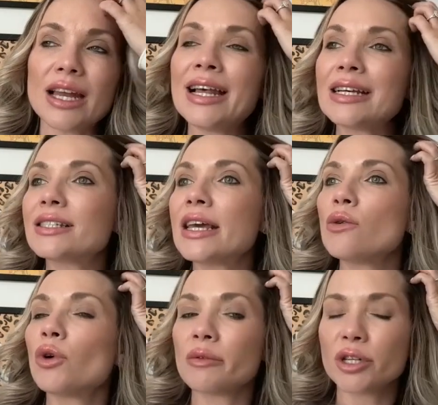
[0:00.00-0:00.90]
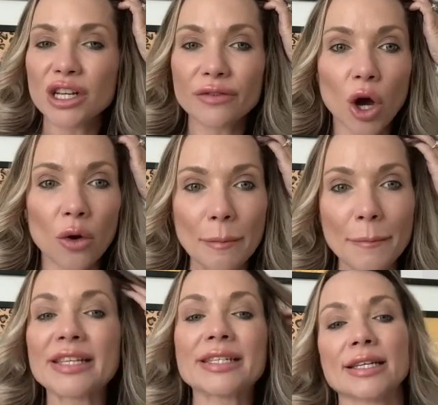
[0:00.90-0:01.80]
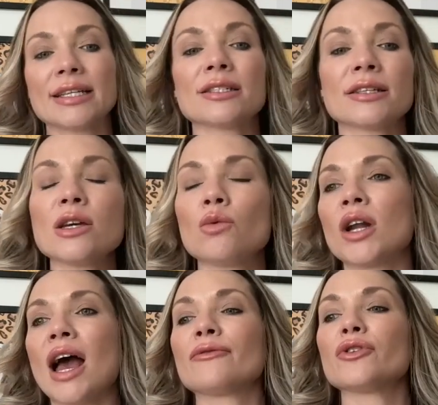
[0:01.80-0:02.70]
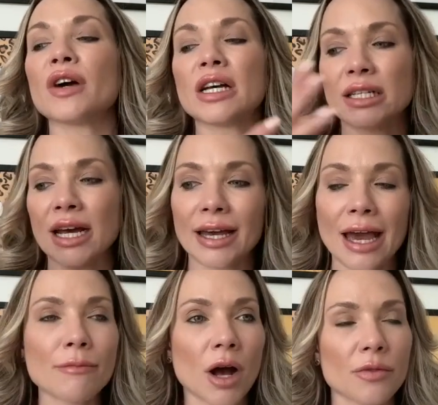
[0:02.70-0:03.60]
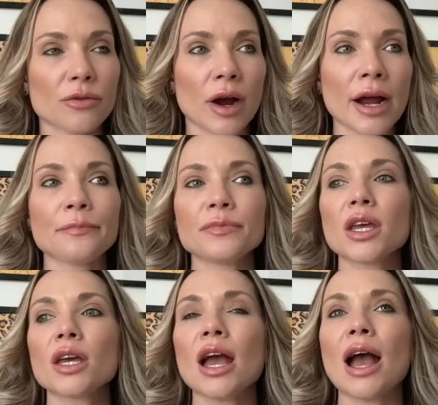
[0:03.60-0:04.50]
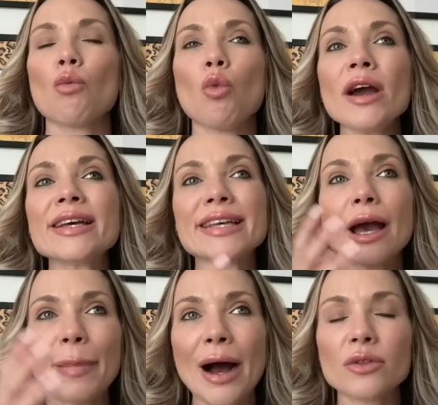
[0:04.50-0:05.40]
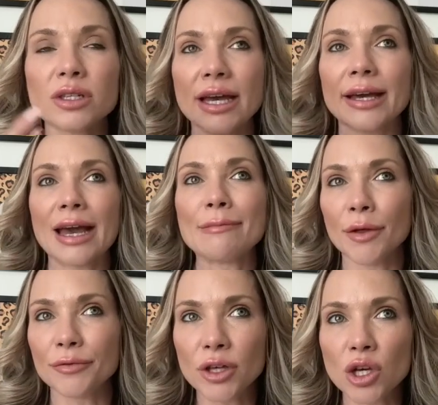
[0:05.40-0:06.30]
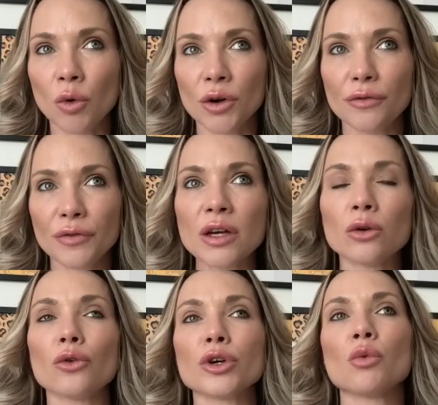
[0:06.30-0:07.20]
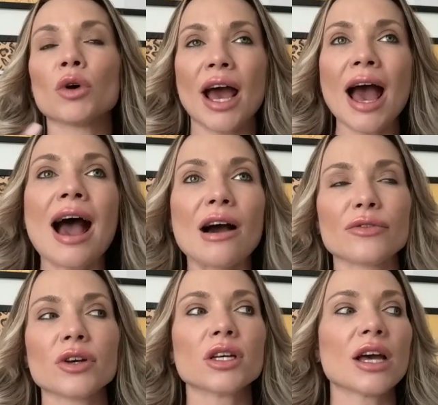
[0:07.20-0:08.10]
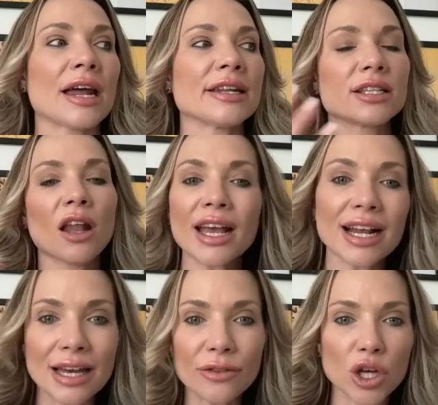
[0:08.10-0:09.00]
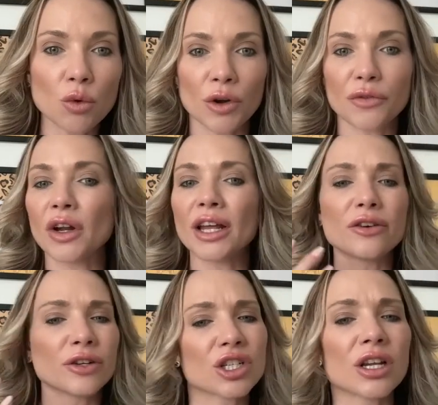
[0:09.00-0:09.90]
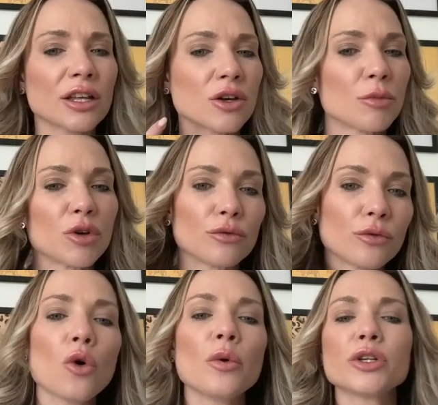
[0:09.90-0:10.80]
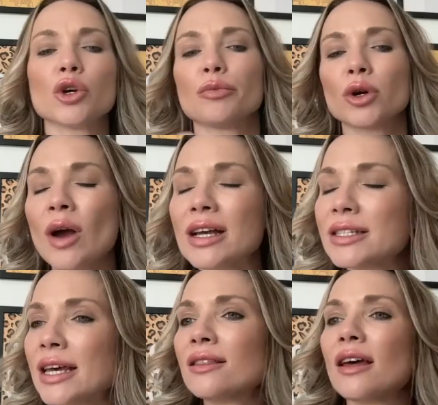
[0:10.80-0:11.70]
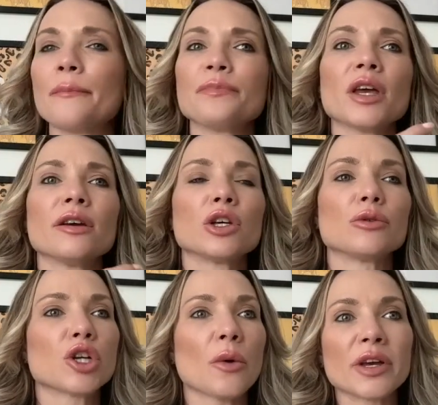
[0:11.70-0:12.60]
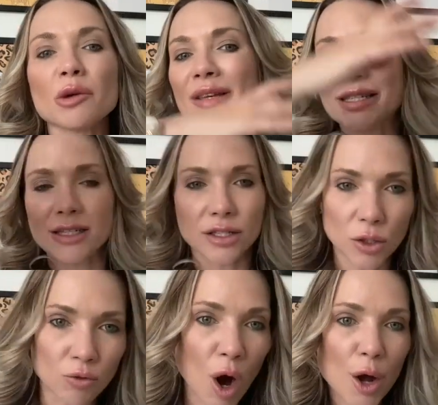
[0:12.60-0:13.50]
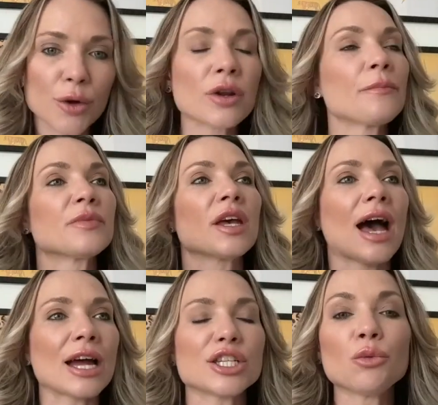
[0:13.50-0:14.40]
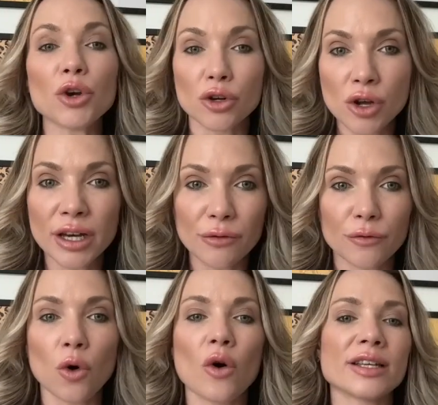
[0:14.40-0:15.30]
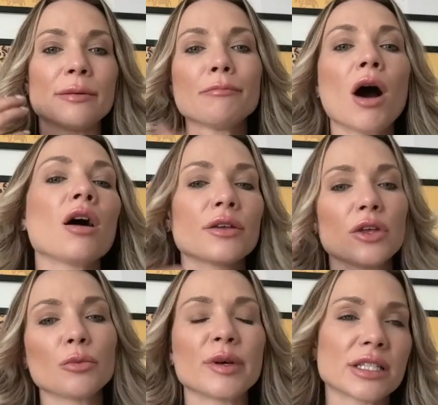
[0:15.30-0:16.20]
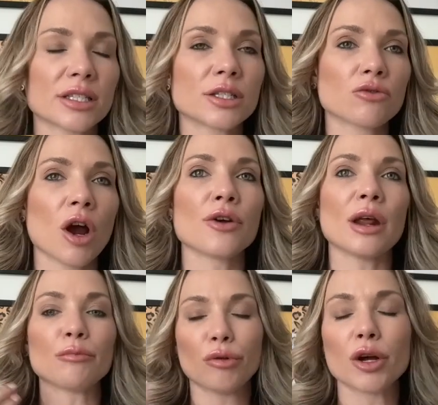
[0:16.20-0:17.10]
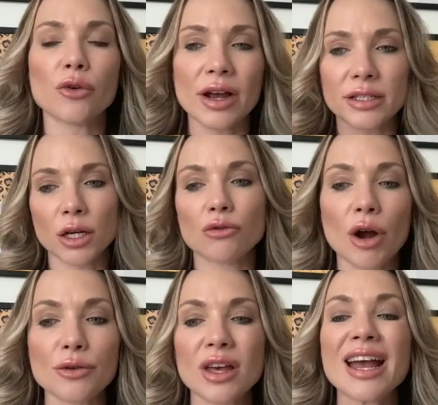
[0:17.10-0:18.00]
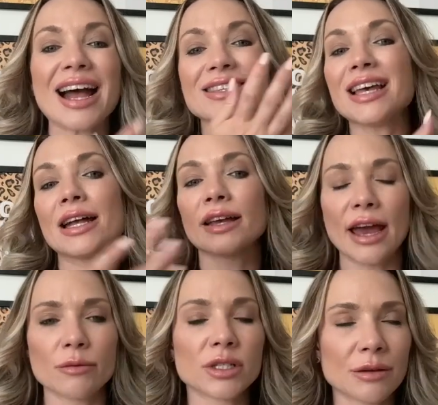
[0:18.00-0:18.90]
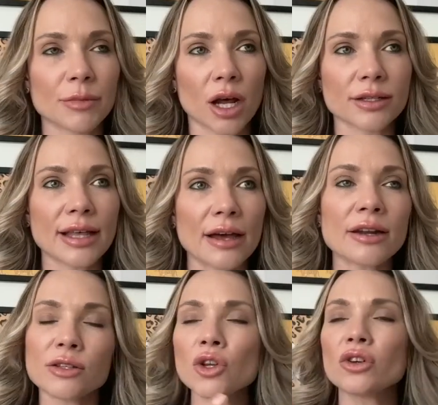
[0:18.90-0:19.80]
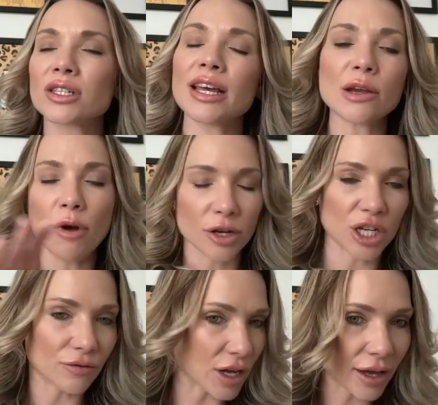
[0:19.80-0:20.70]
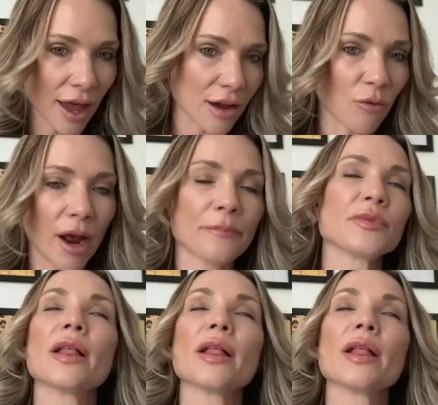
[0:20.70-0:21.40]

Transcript: Let's say you want to achieve a goal in business. Let's say you want to have your first 10K month, right? What is it about the 10K month that you want to feel or you want to have? And it's likely that you want to feel like you're moving forward, you're progressing, that you're showing your business has grown. Actually, what you're looking for is a marker that your business has grown and progress and growth, and 10K would symbolize that. Now, it's not to say you won't achieve 10K, right?